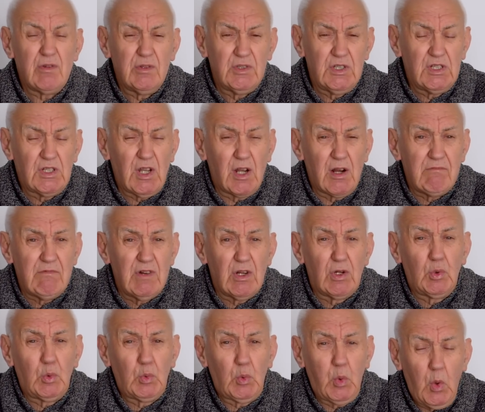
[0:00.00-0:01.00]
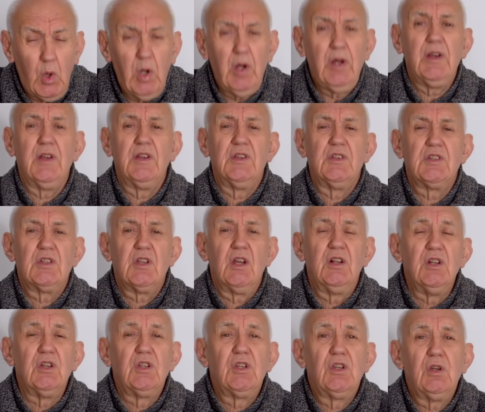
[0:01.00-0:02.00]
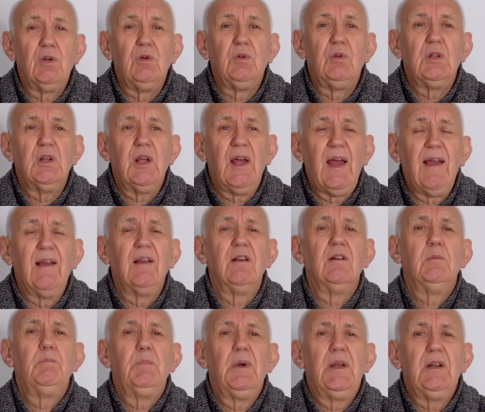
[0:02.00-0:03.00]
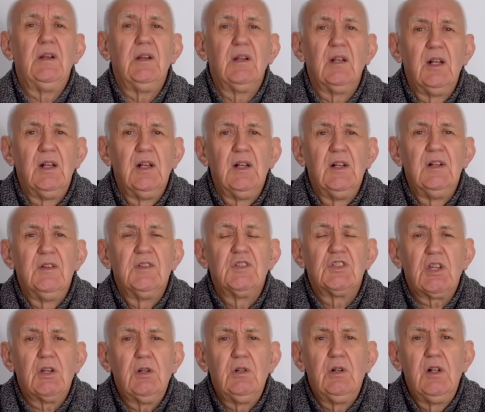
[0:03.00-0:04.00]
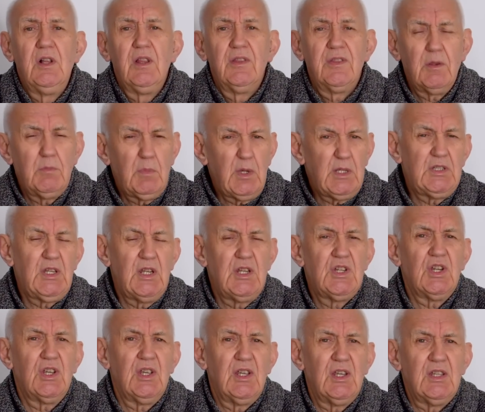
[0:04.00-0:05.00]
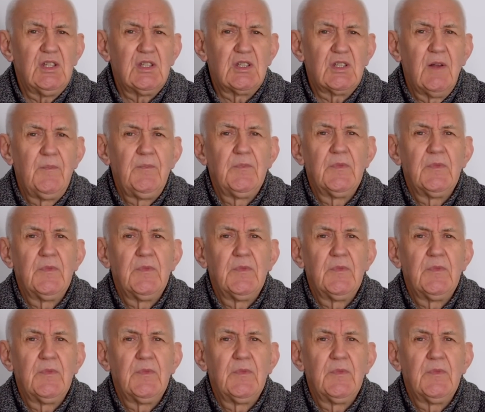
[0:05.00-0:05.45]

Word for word: design requires an acute angle bend. So the message is,